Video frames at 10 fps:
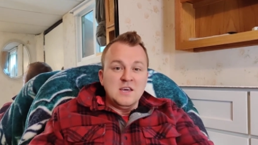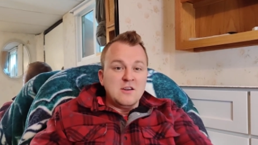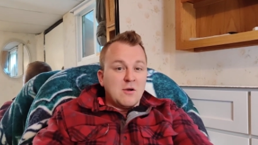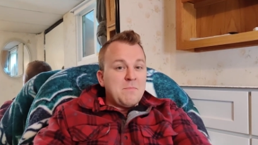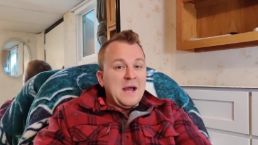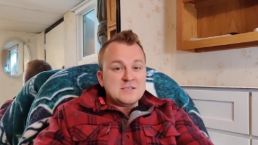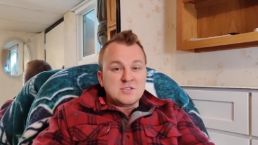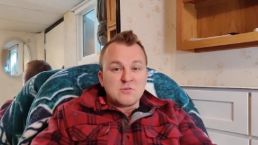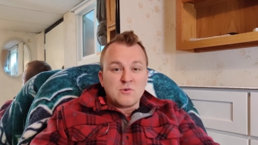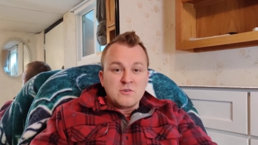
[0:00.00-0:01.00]
in our
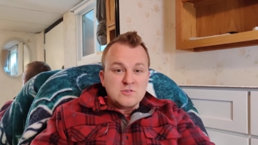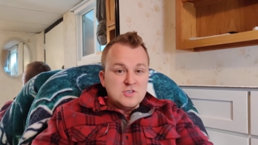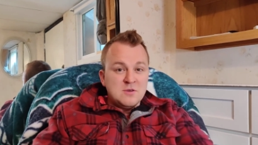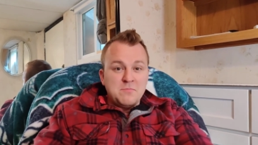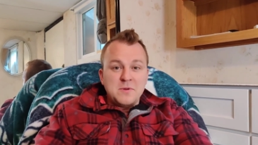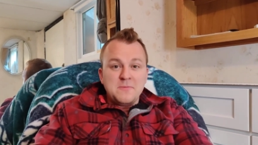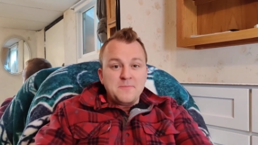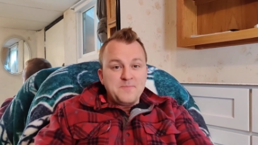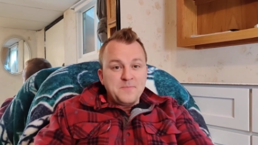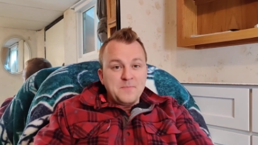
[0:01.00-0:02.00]
pastoralship.
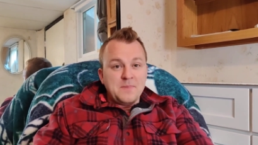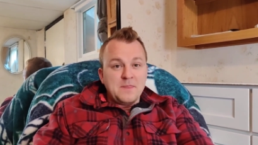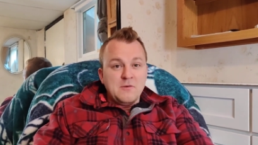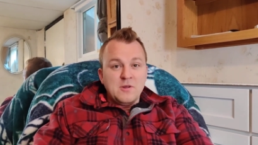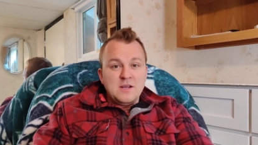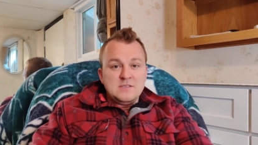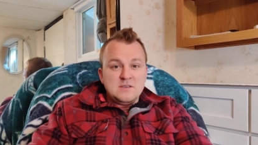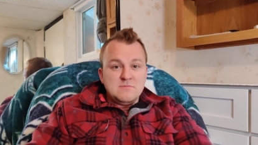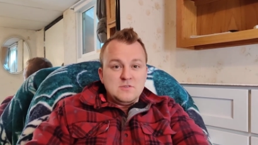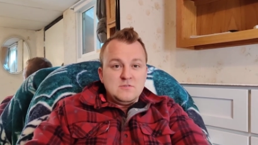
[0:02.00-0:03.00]
You want to add
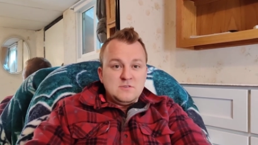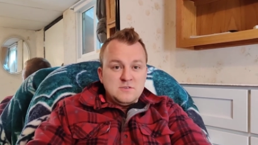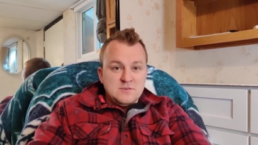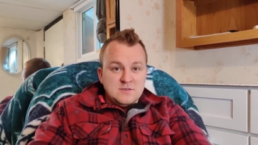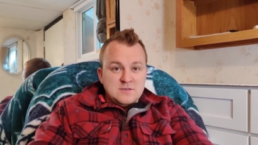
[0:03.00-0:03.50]
something to this?